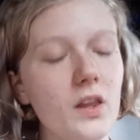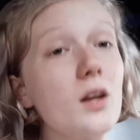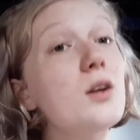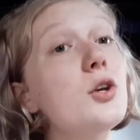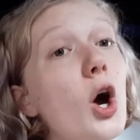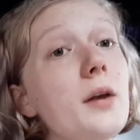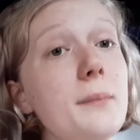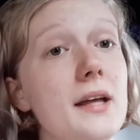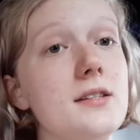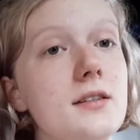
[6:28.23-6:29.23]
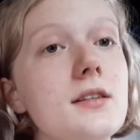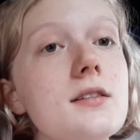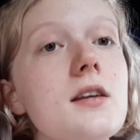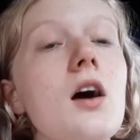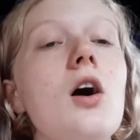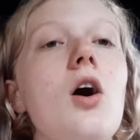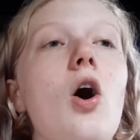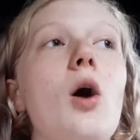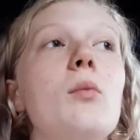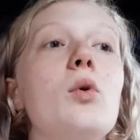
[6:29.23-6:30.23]
Non-metals
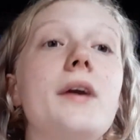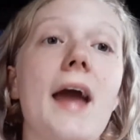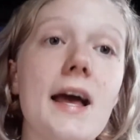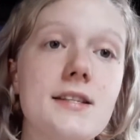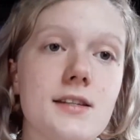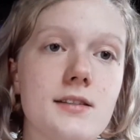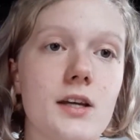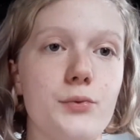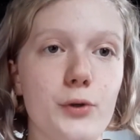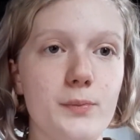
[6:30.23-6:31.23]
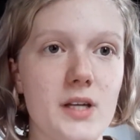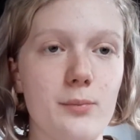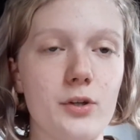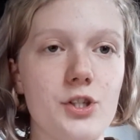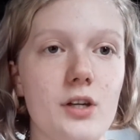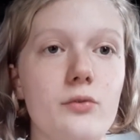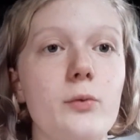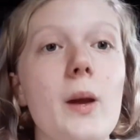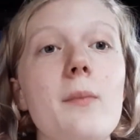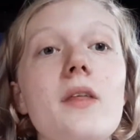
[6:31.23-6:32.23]
are more gases at room temperature.
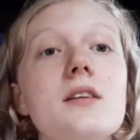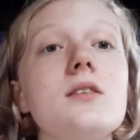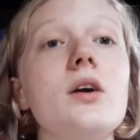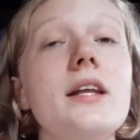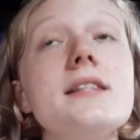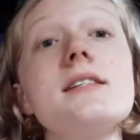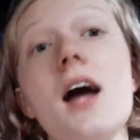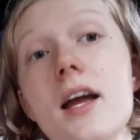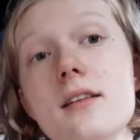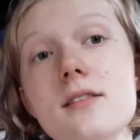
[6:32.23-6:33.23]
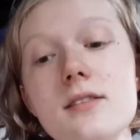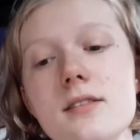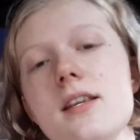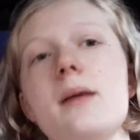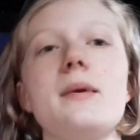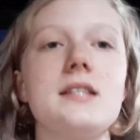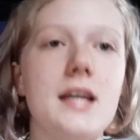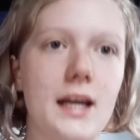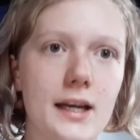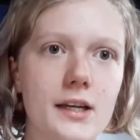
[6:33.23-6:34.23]
Remember, there's in science, same as in
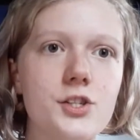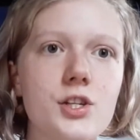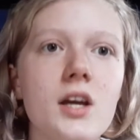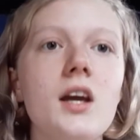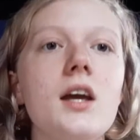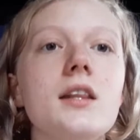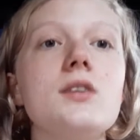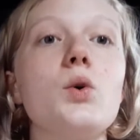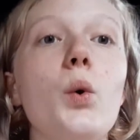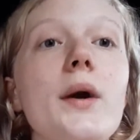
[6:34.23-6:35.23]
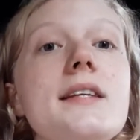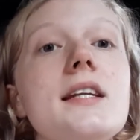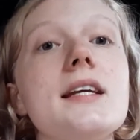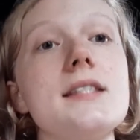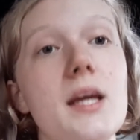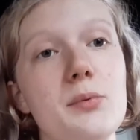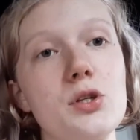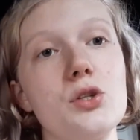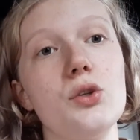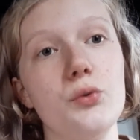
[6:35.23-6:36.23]
English, there's always an
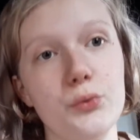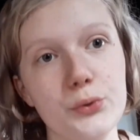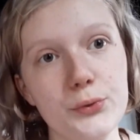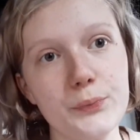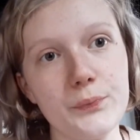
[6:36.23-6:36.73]
exception to the rule.